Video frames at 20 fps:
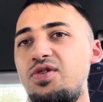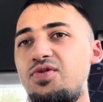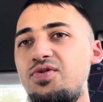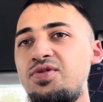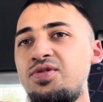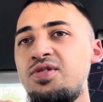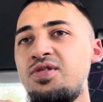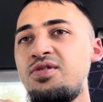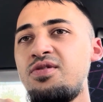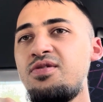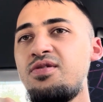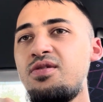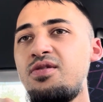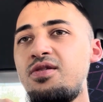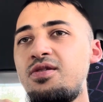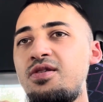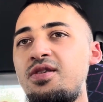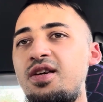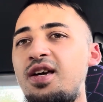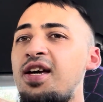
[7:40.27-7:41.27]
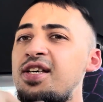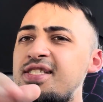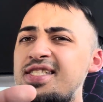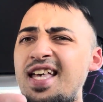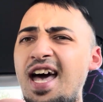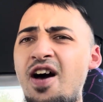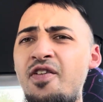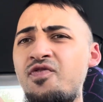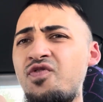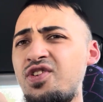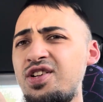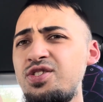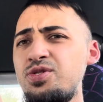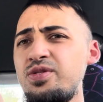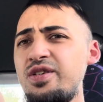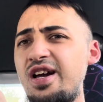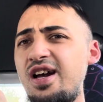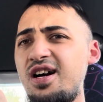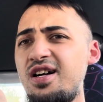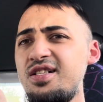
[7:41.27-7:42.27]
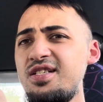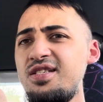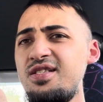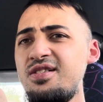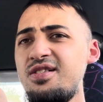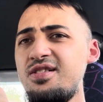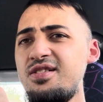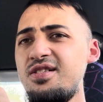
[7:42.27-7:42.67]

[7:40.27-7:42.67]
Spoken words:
notice. Isn't that funny reality?